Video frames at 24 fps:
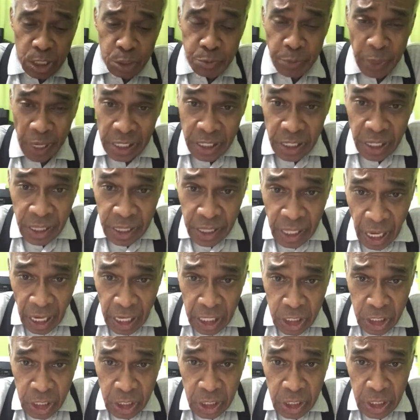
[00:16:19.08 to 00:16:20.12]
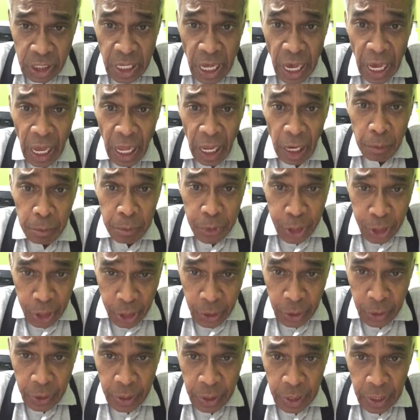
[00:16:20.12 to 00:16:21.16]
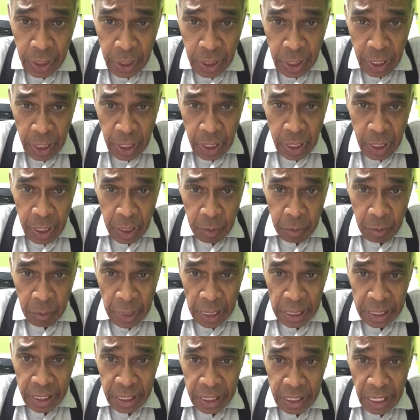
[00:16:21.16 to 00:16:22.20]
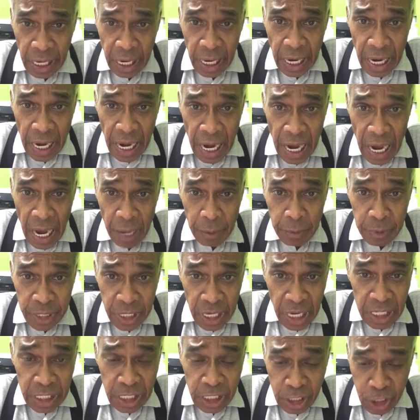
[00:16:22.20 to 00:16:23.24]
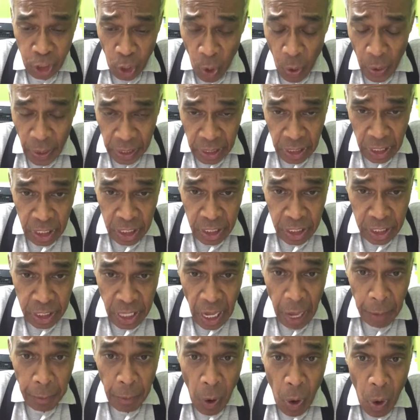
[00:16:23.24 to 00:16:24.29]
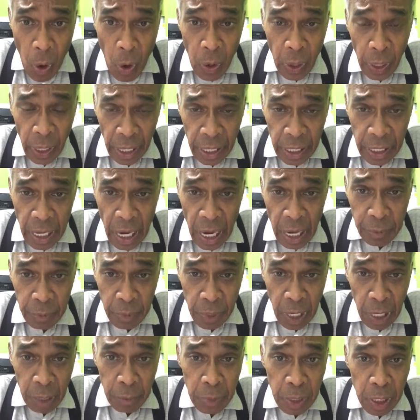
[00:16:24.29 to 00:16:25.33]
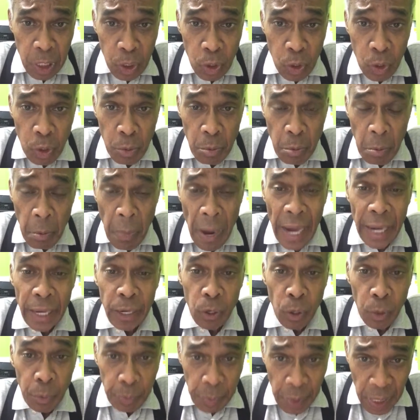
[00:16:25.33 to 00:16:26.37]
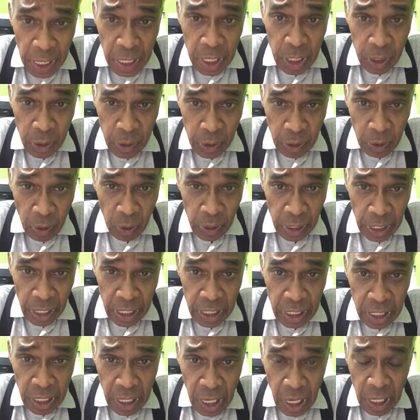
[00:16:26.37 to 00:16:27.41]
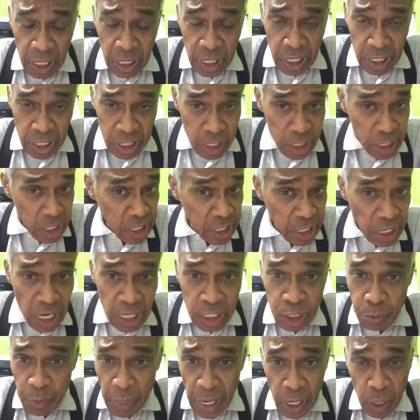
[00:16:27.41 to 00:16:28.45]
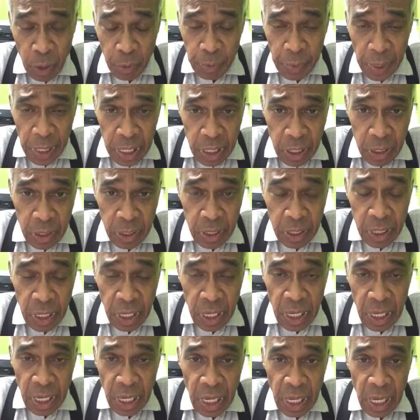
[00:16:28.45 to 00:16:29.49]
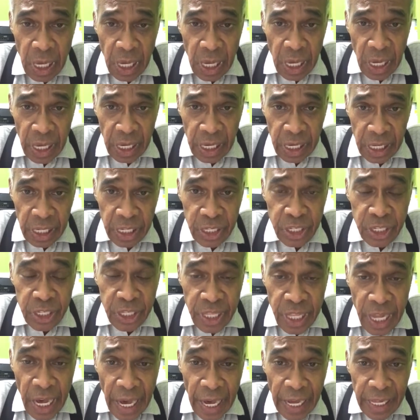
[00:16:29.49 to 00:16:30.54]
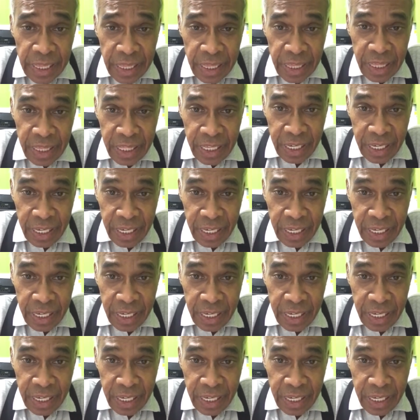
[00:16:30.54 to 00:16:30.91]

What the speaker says: presentation helps you. But I'm just showing this demo, and I'm giving you my opinion. Okay, this is just my opinion. It's not